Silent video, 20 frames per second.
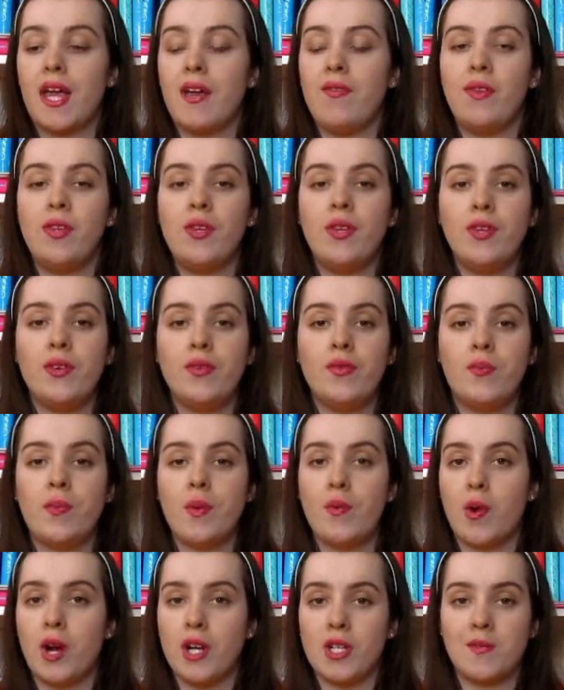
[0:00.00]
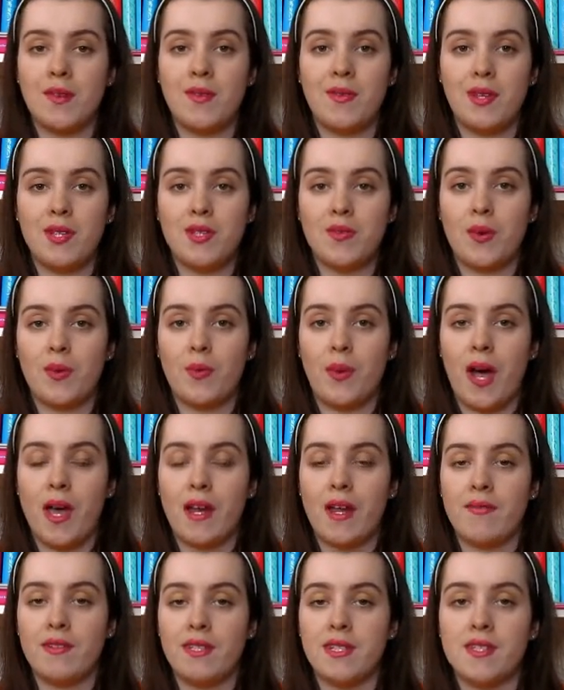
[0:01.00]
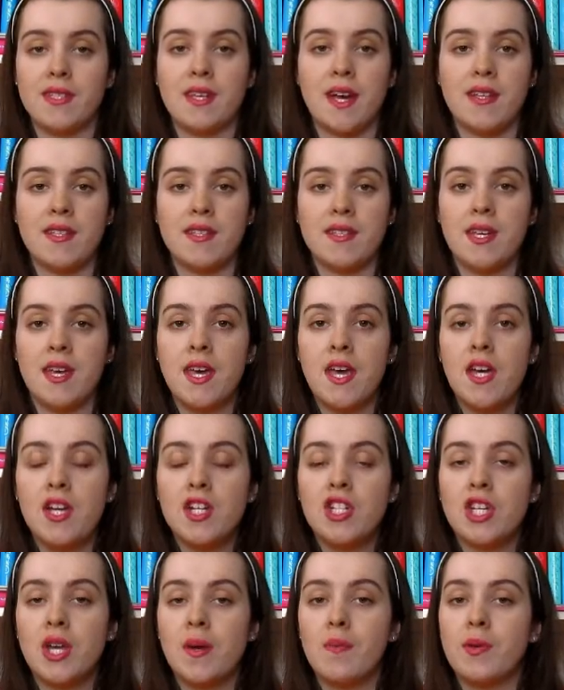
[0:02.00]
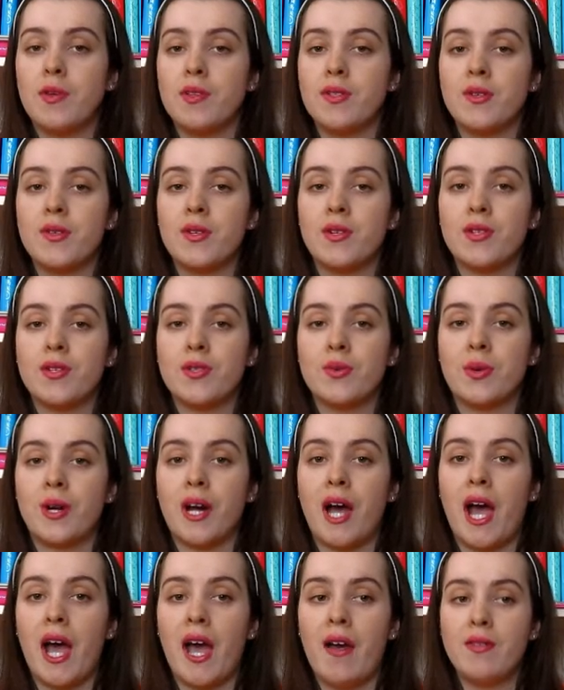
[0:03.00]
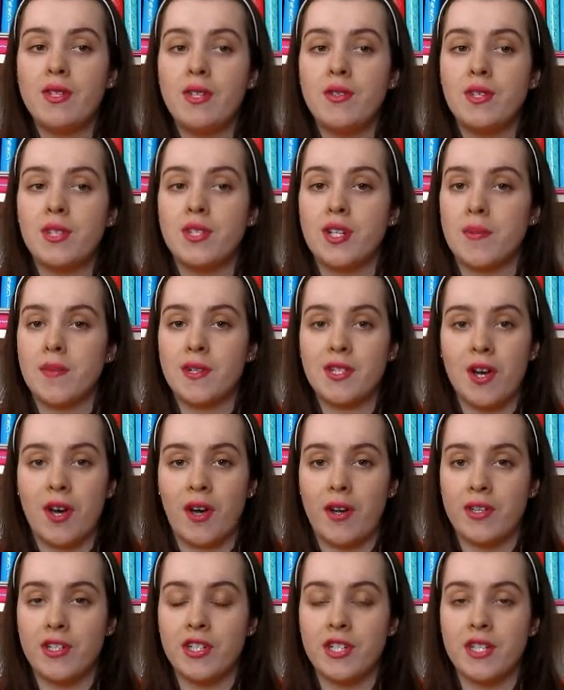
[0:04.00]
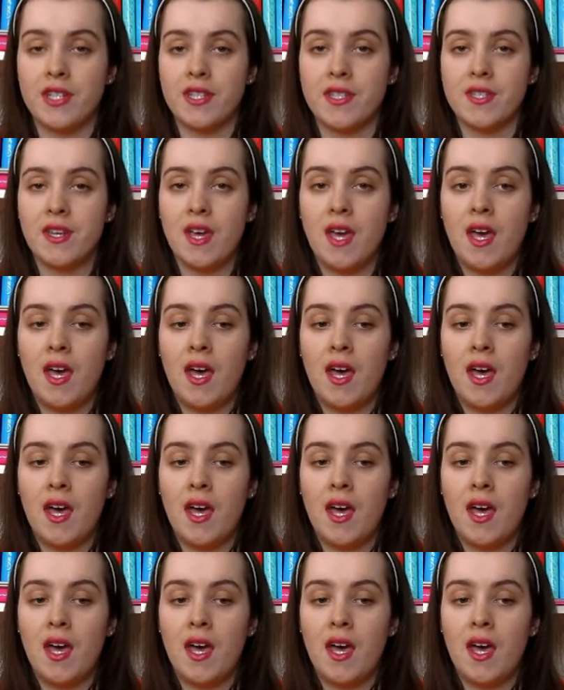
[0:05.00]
If you've been watching my videos for a while and I've discussed shampoos from their store, I have to use a dermatologist